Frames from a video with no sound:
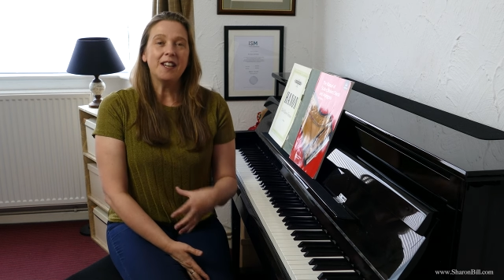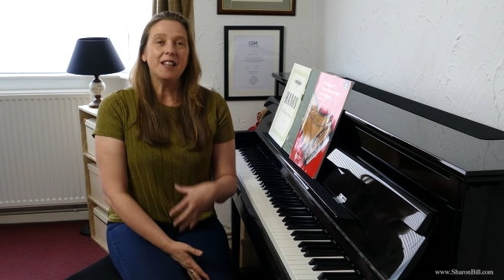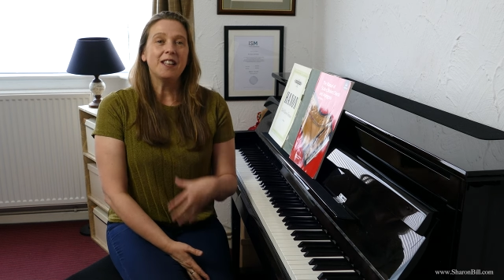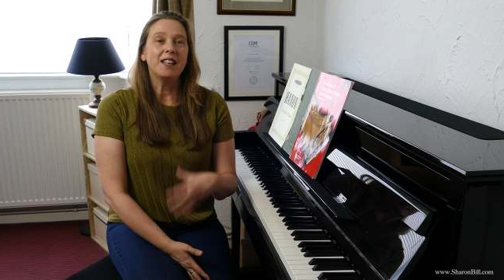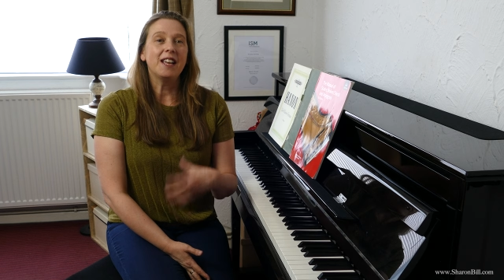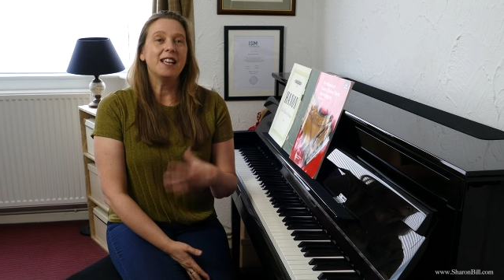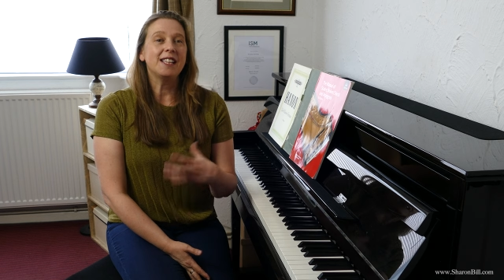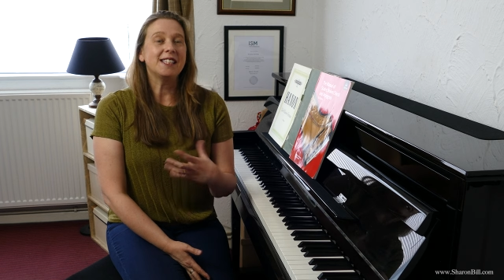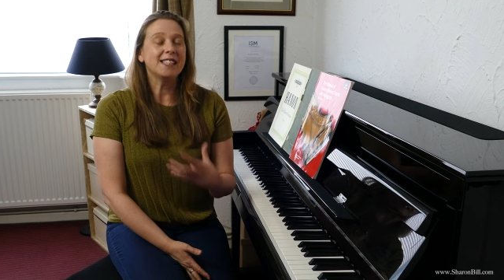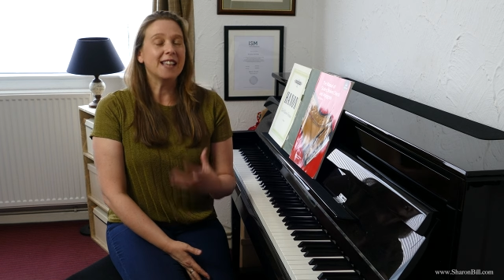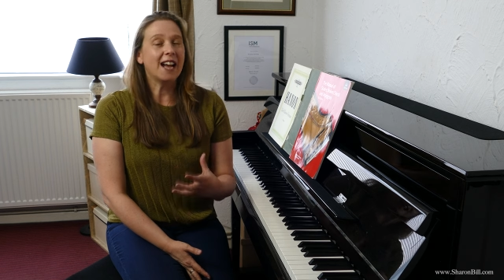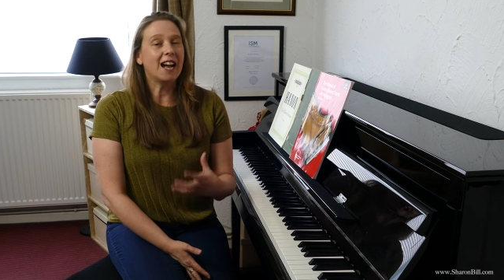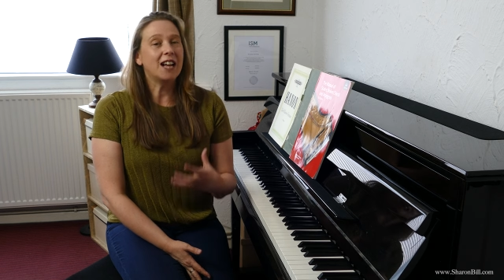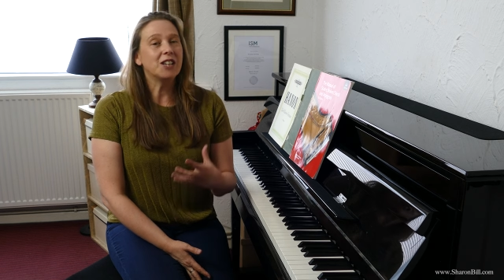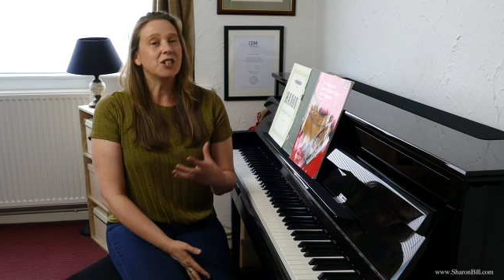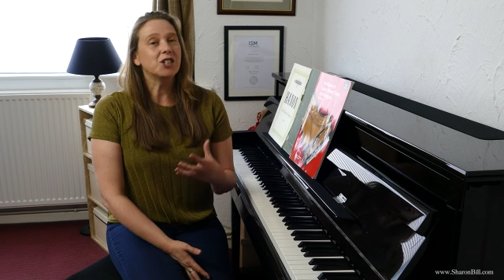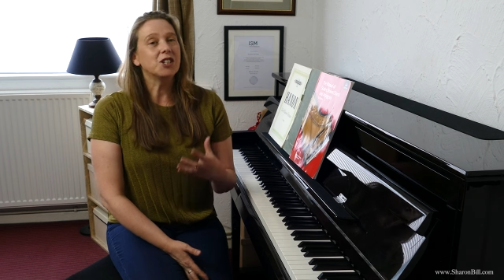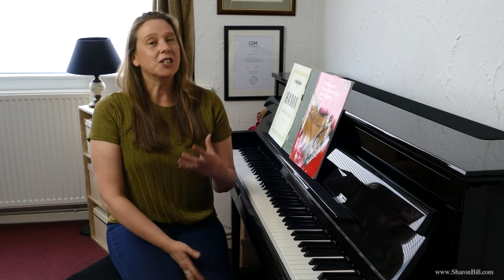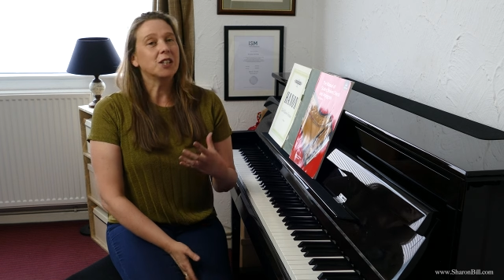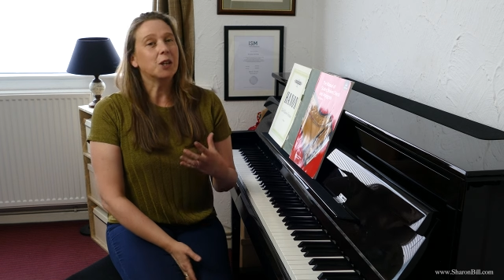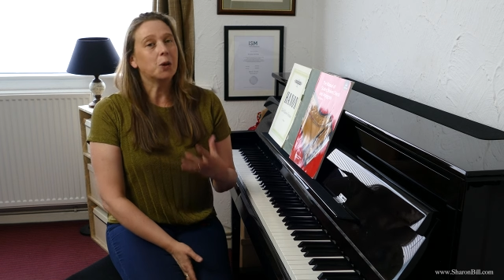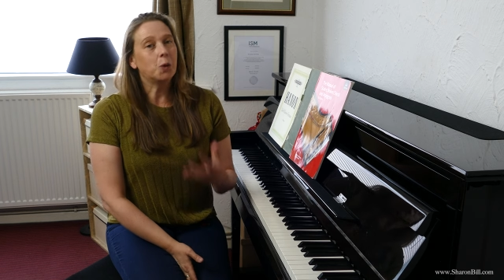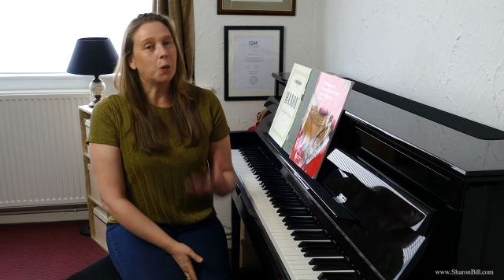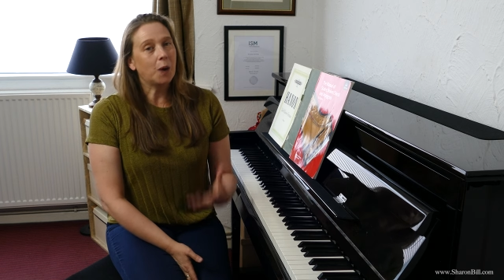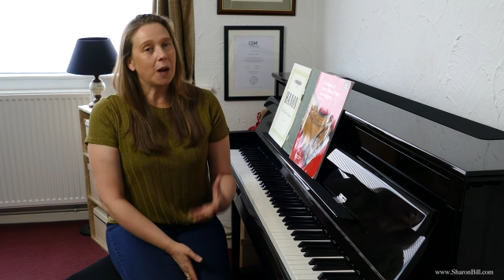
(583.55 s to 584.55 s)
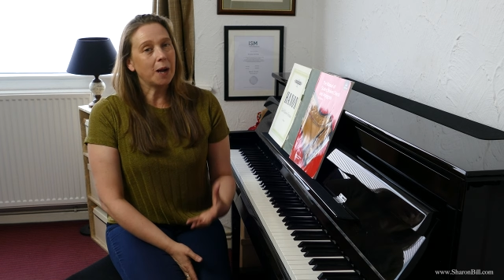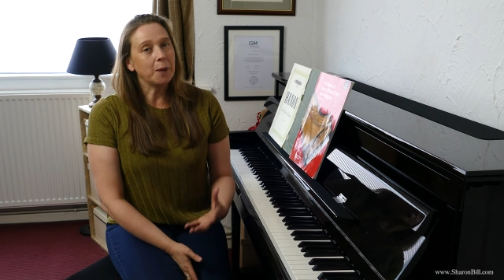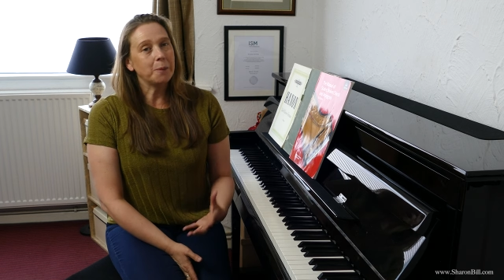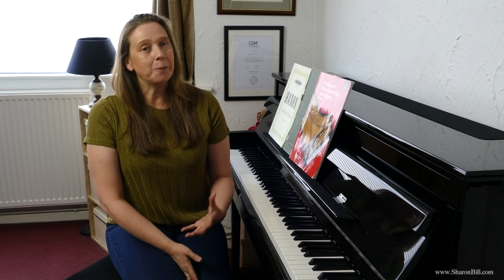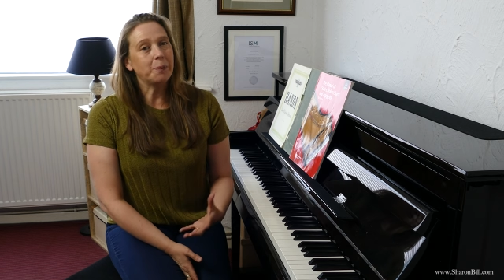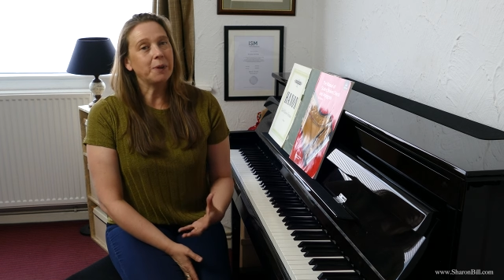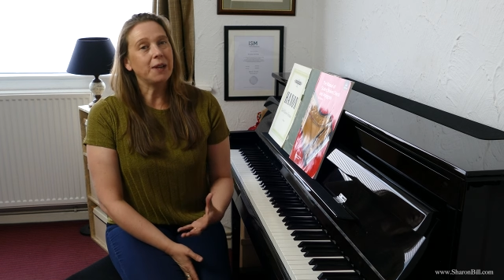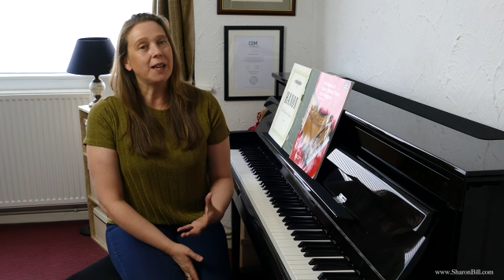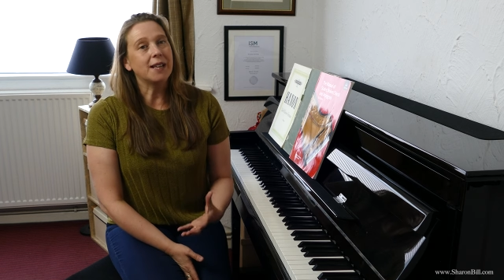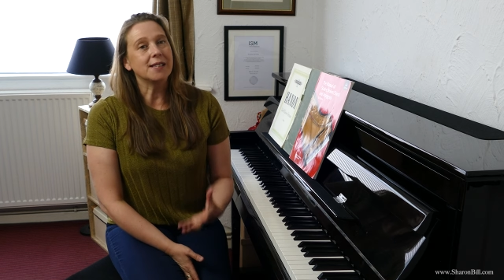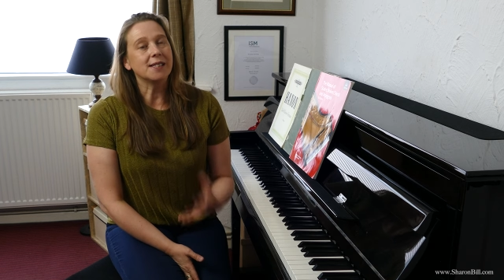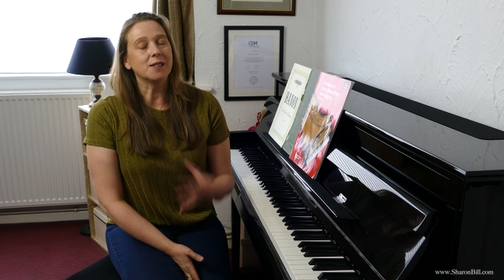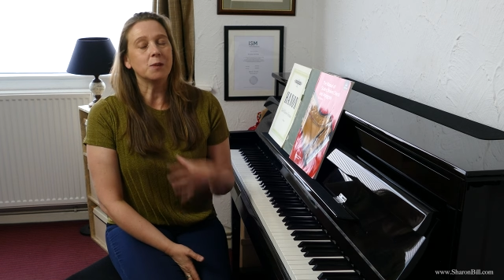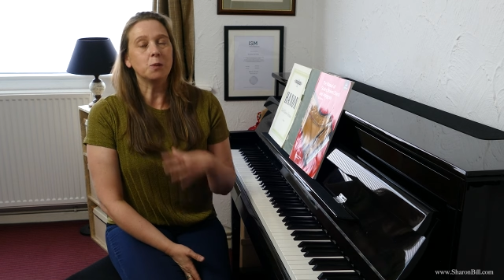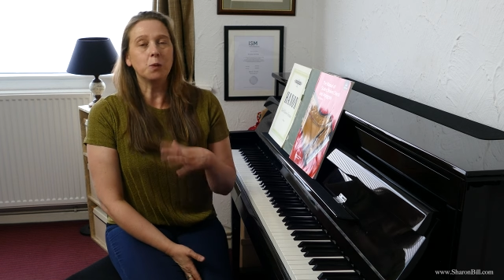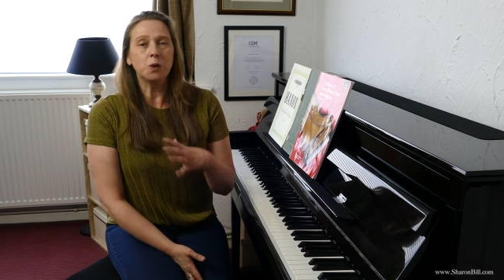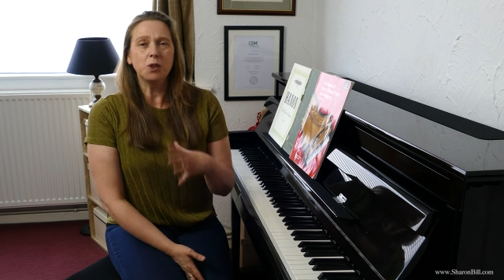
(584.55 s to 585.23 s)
It's actually quite pleasant.